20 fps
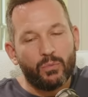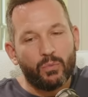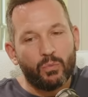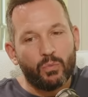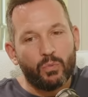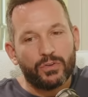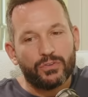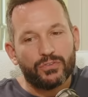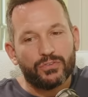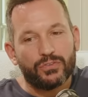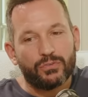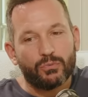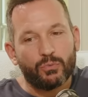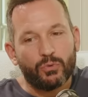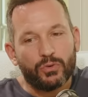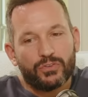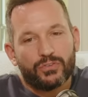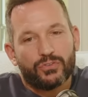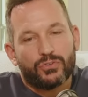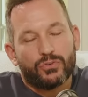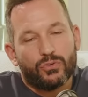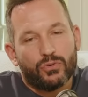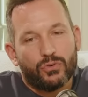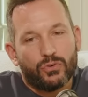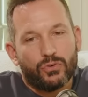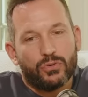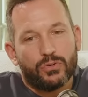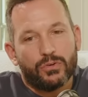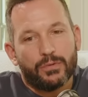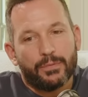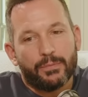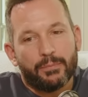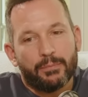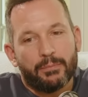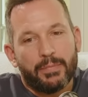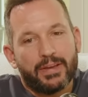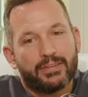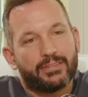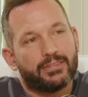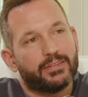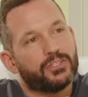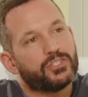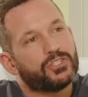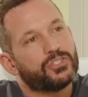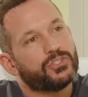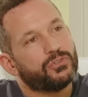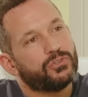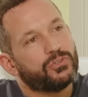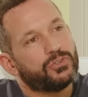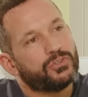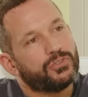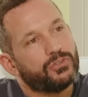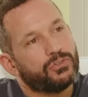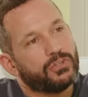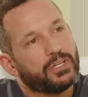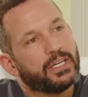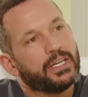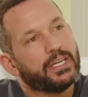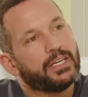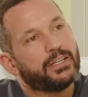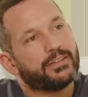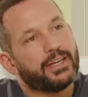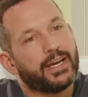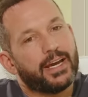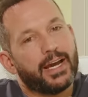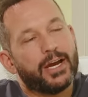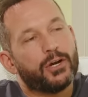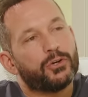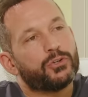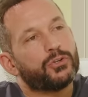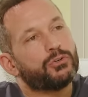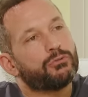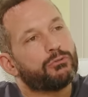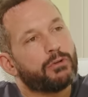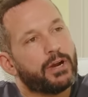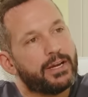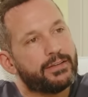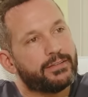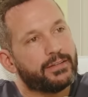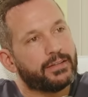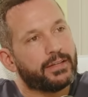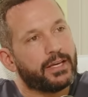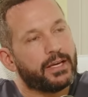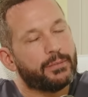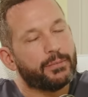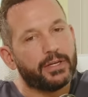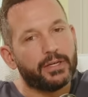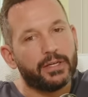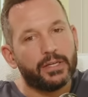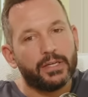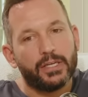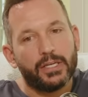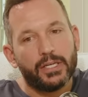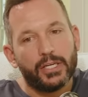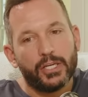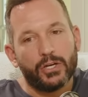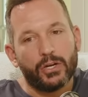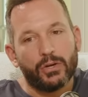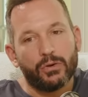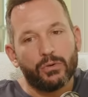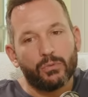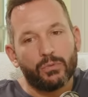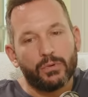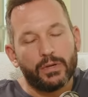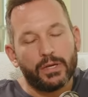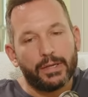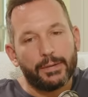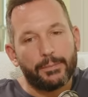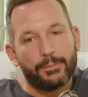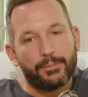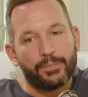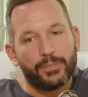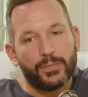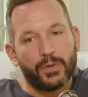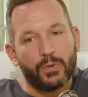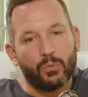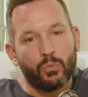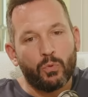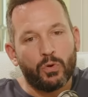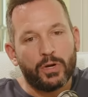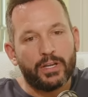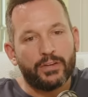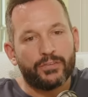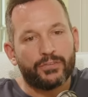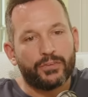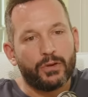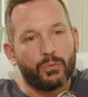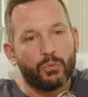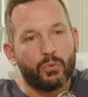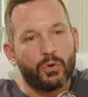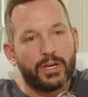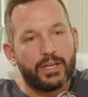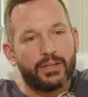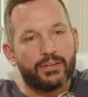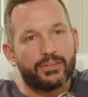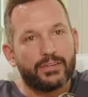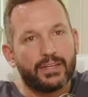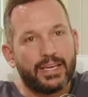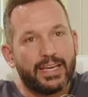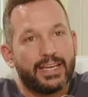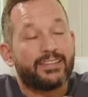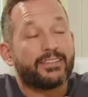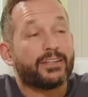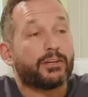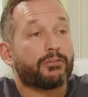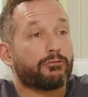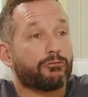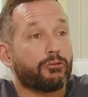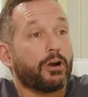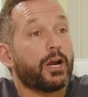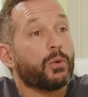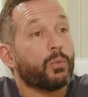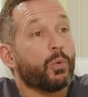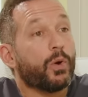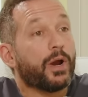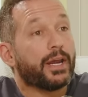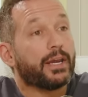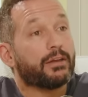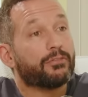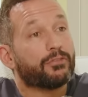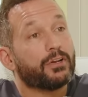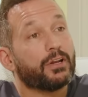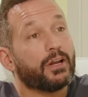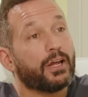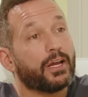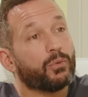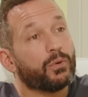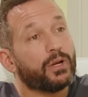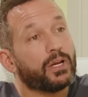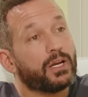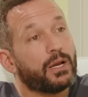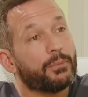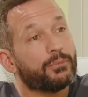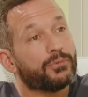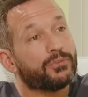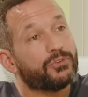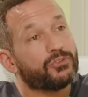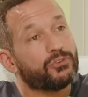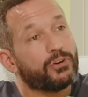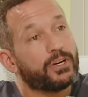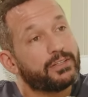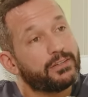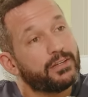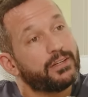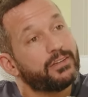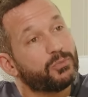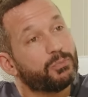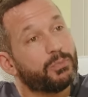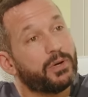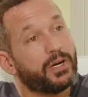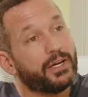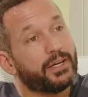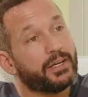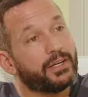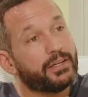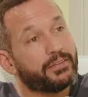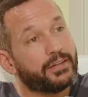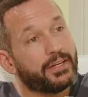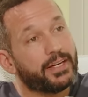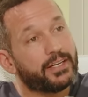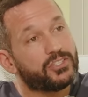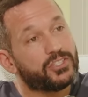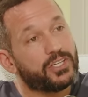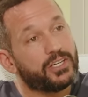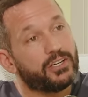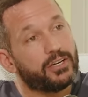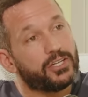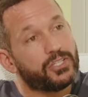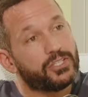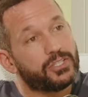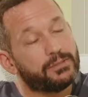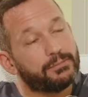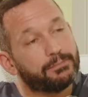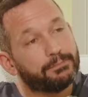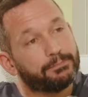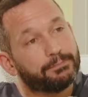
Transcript: What's your message to your kids? How are you raising them? And, you know, is there a right way, if you like, when it comes to trying to inspire the next generation?